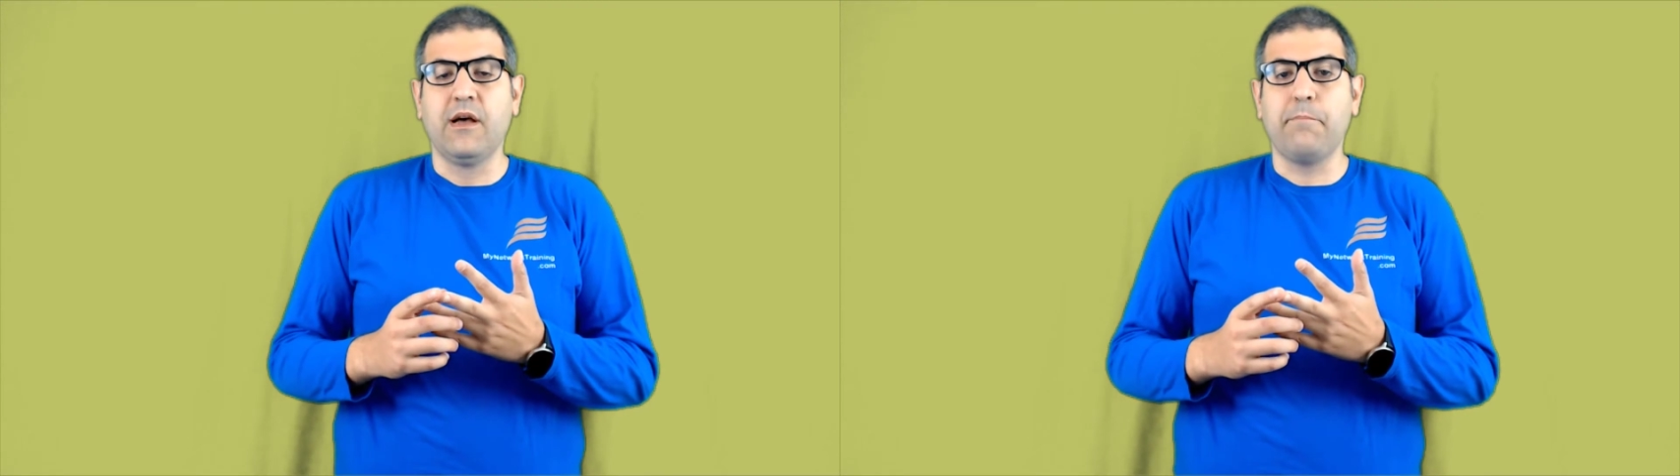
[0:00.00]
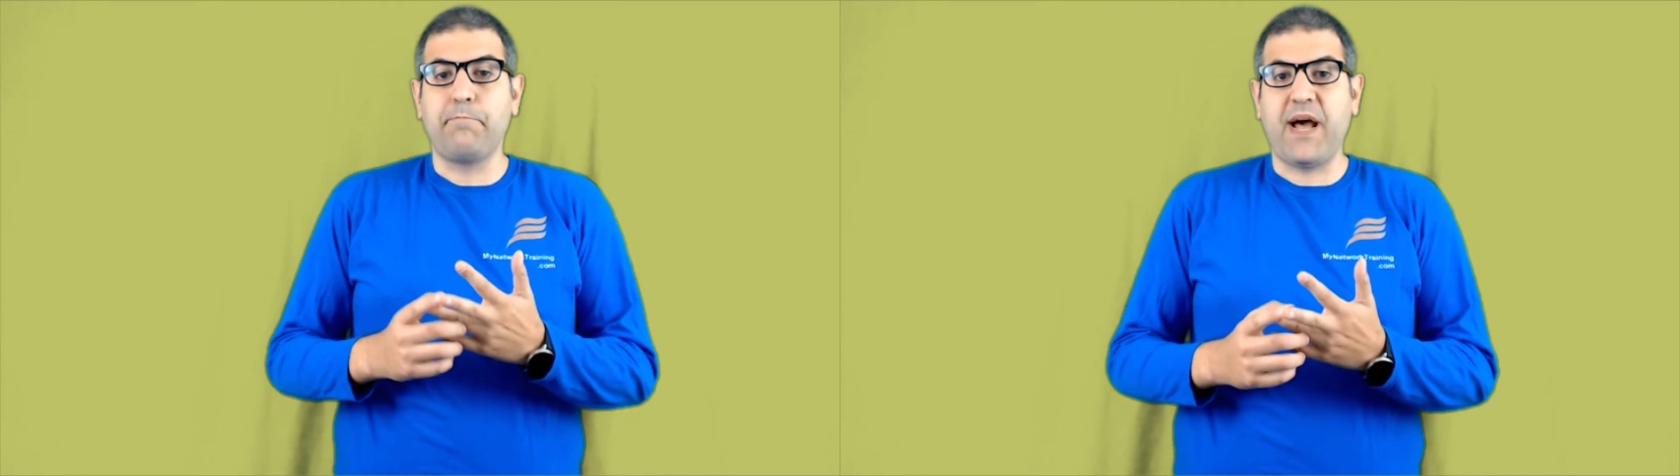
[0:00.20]

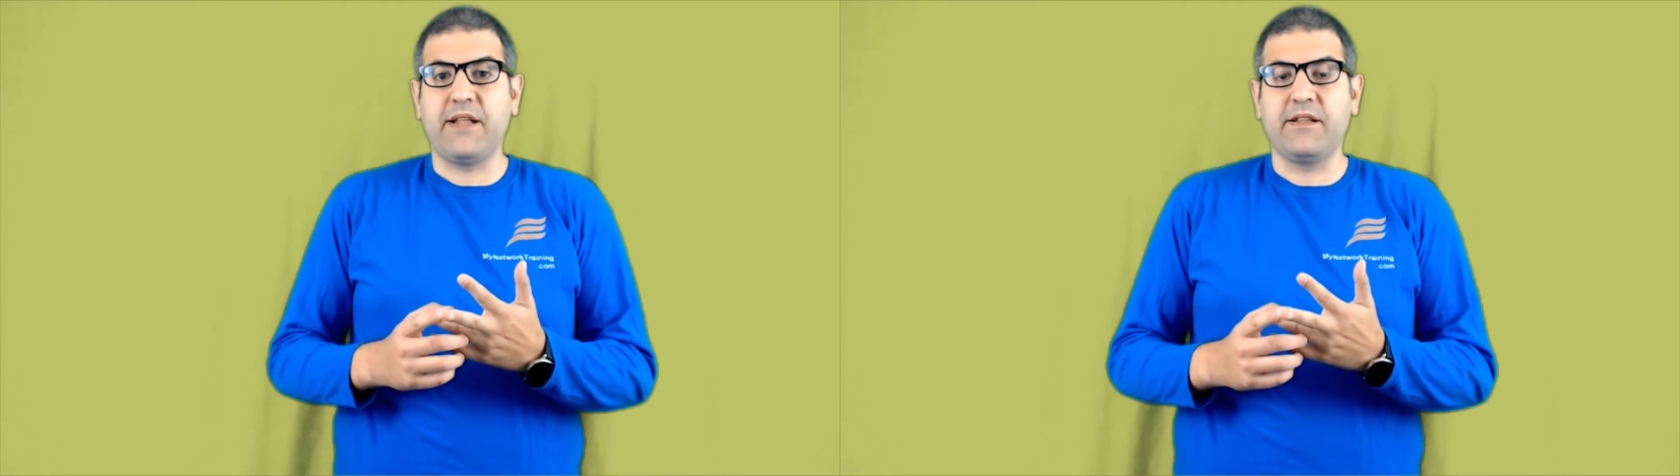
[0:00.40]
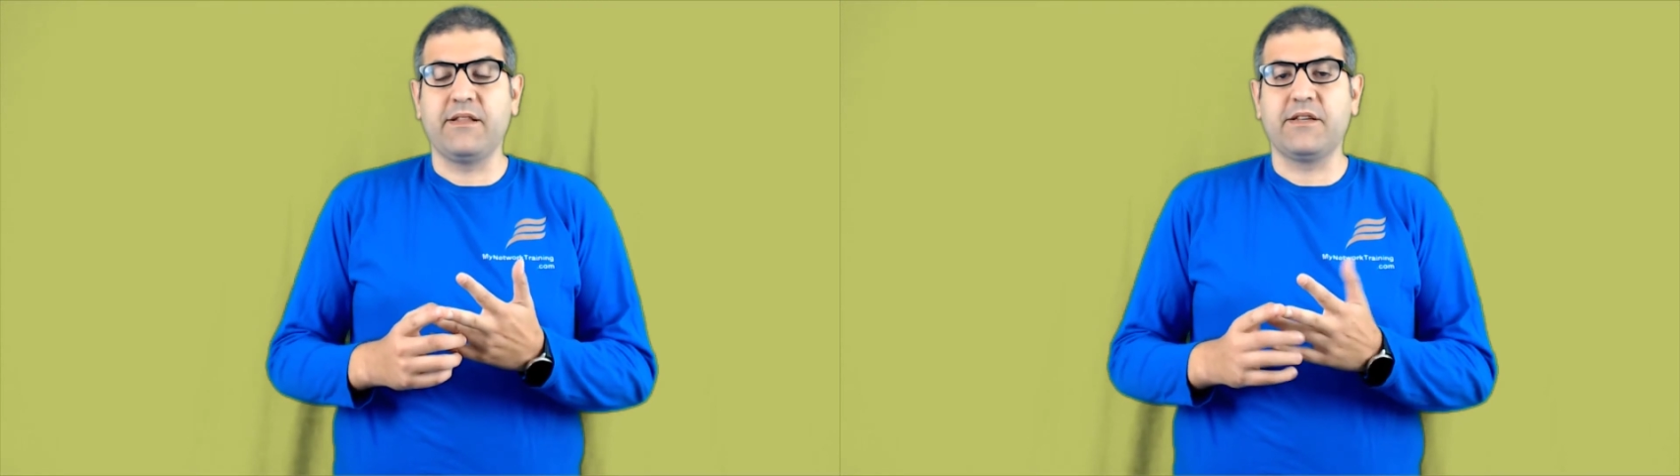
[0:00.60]

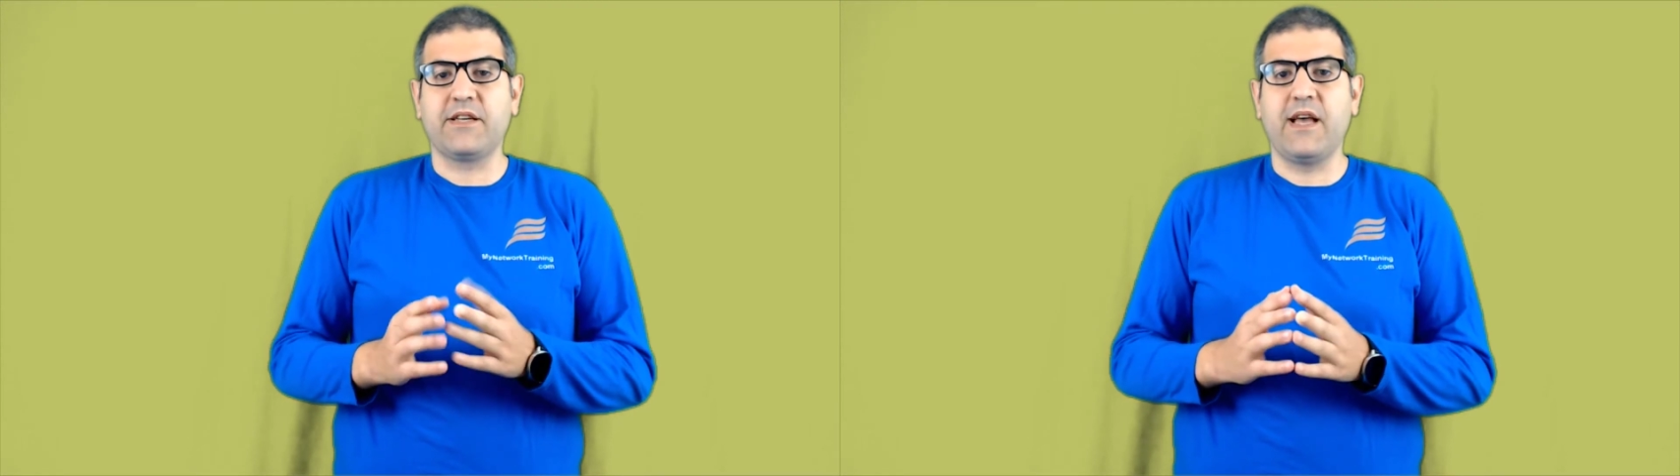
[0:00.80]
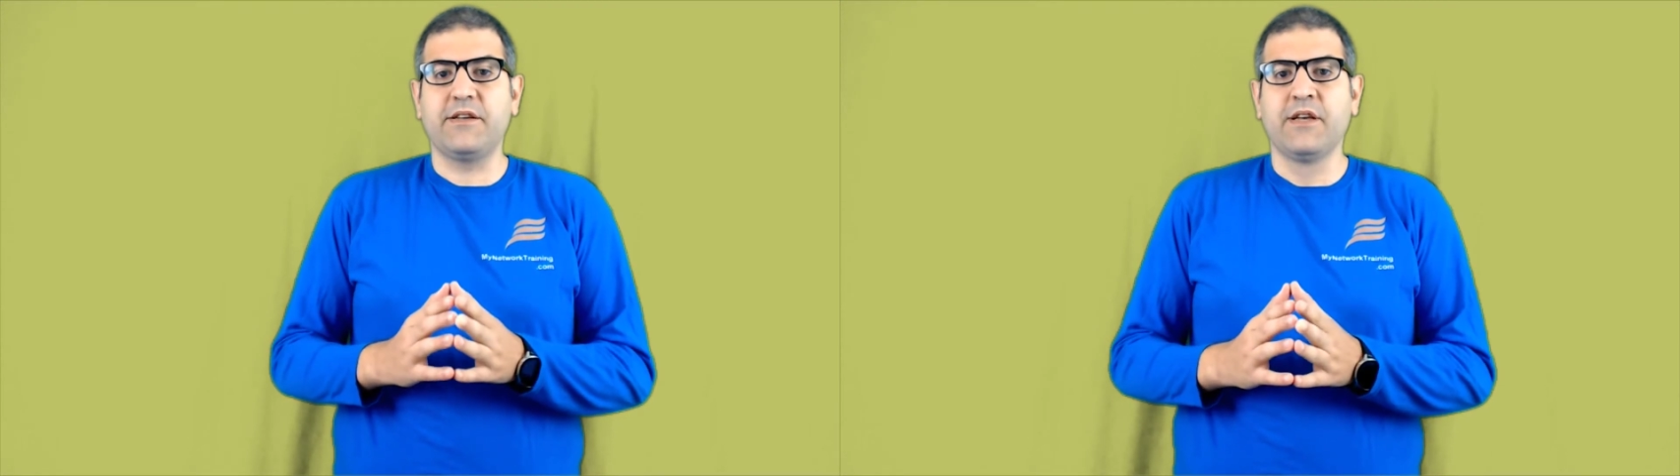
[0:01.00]
path in this
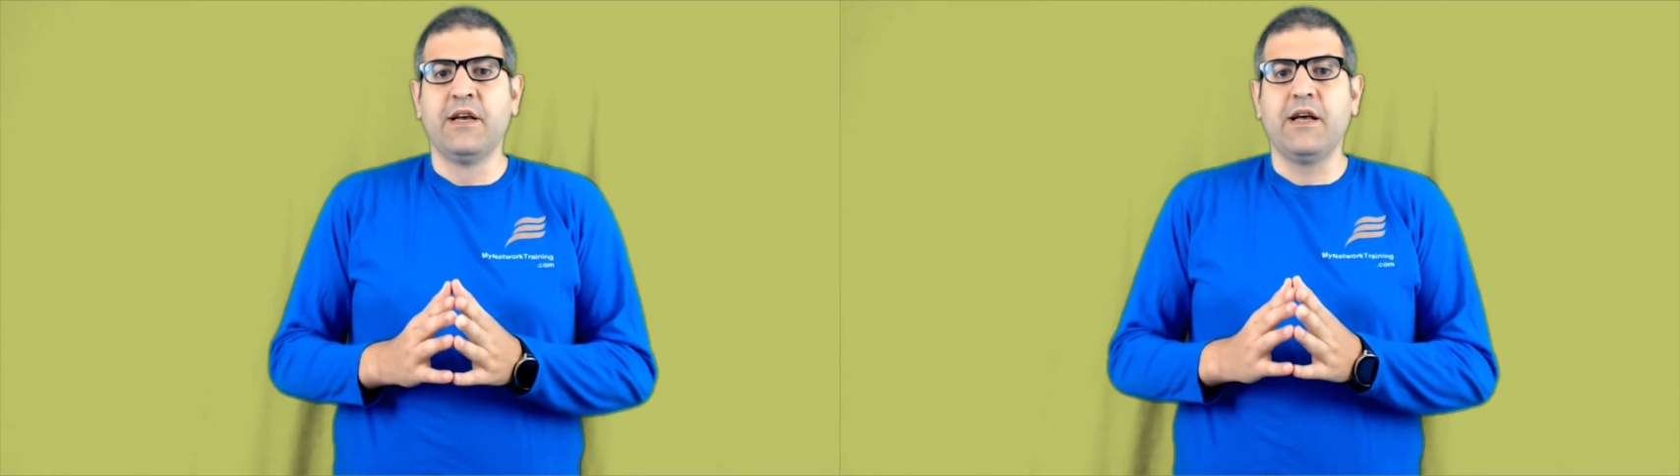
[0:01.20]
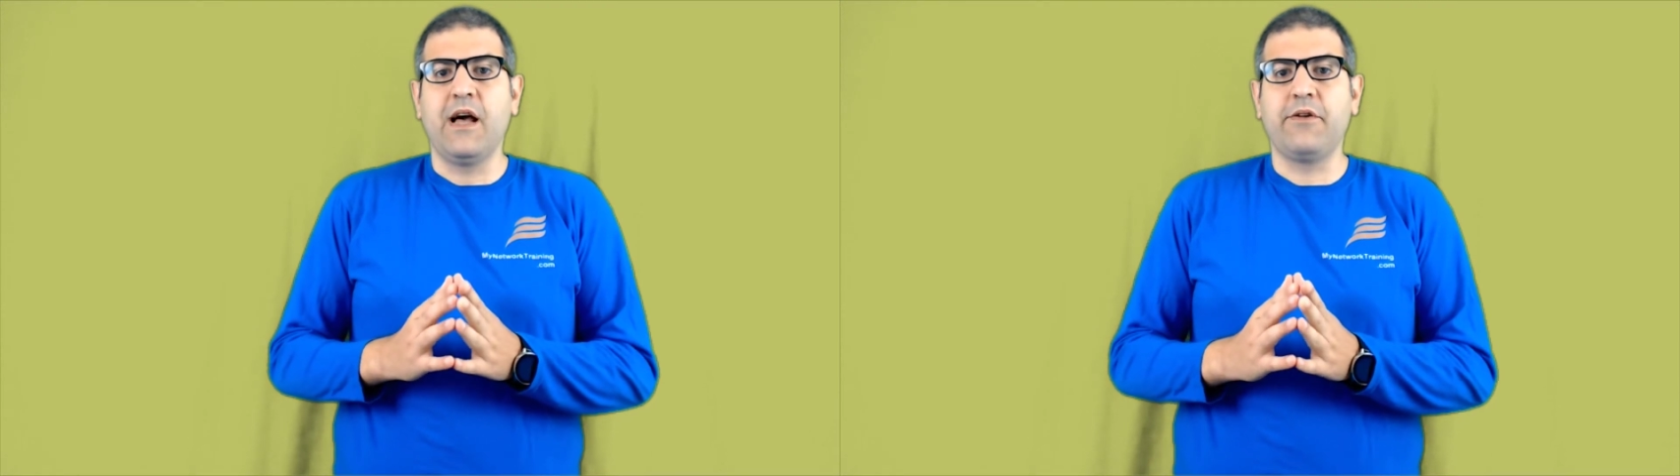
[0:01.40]
case,
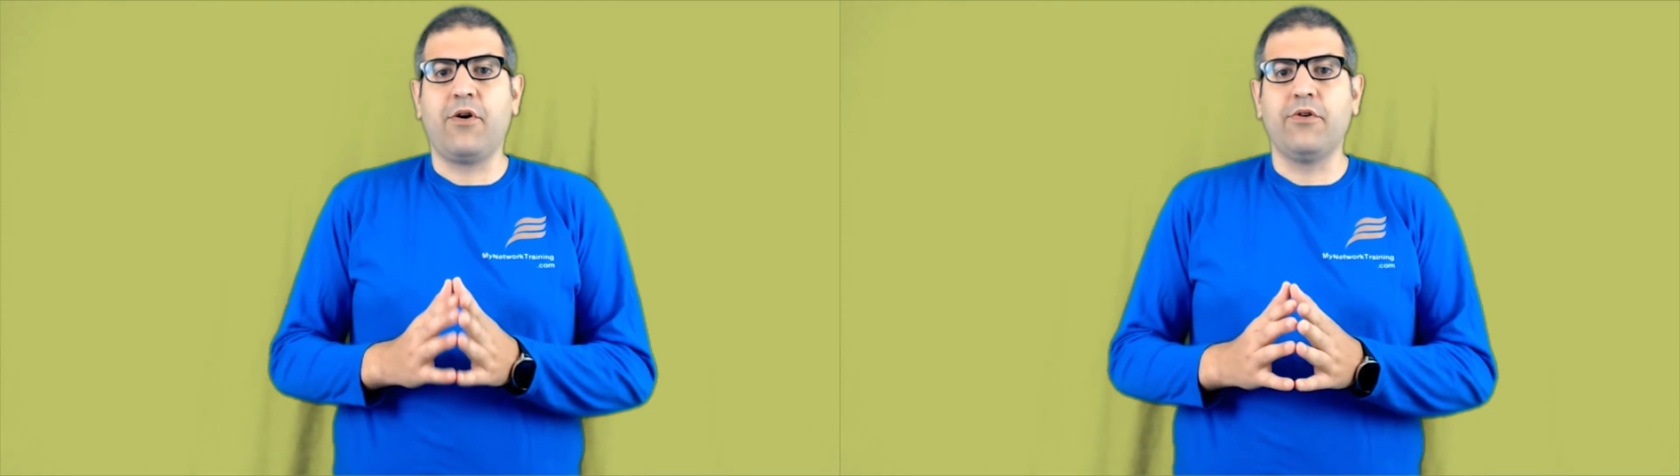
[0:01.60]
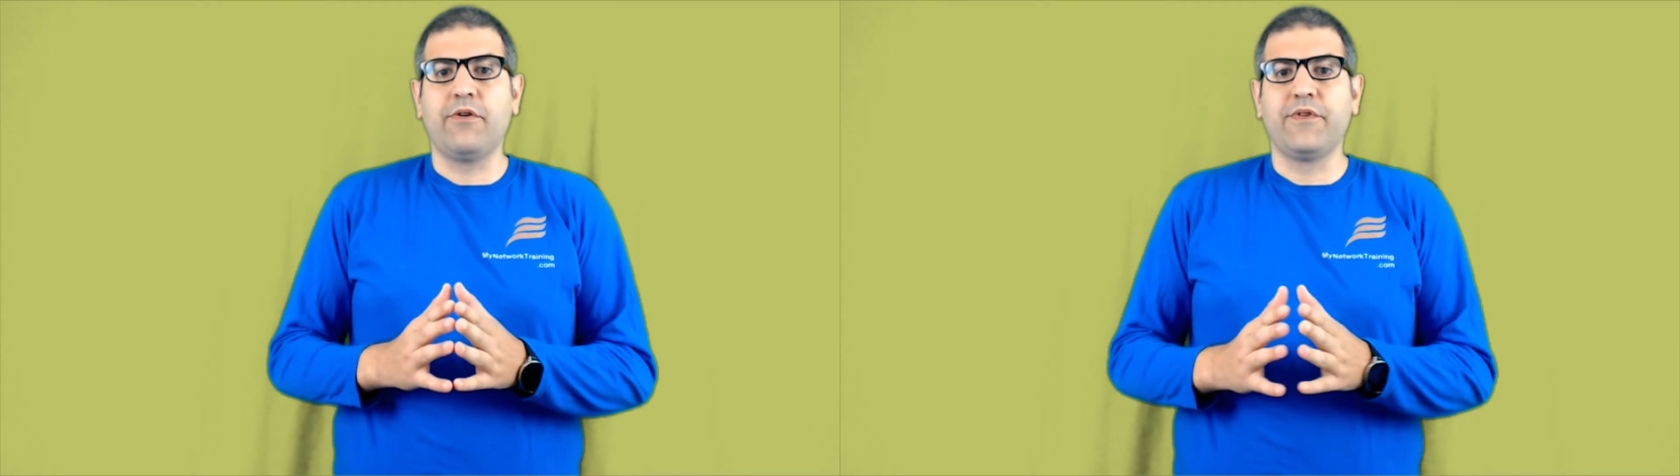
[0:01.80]
and
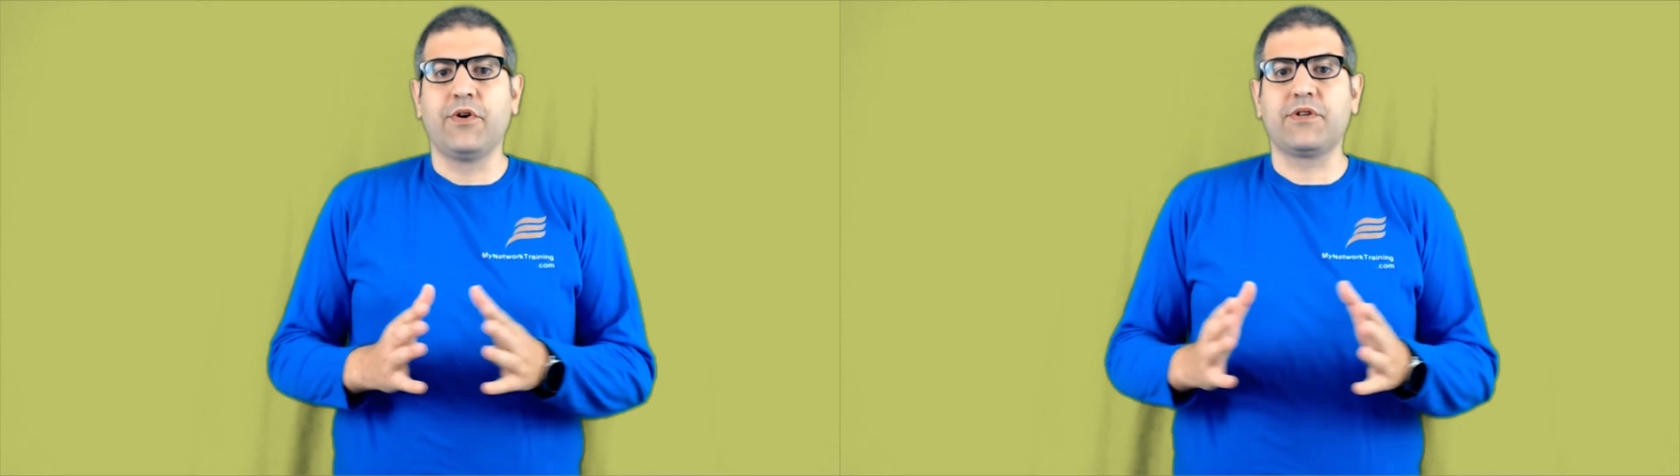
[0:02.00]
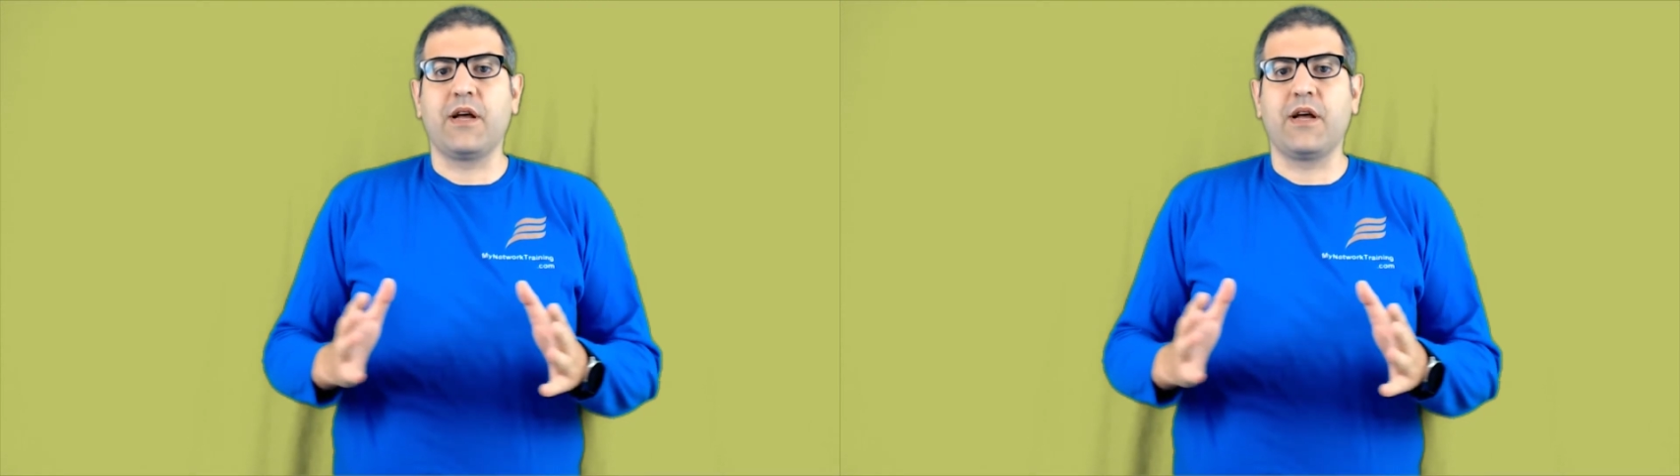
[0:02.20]
all of those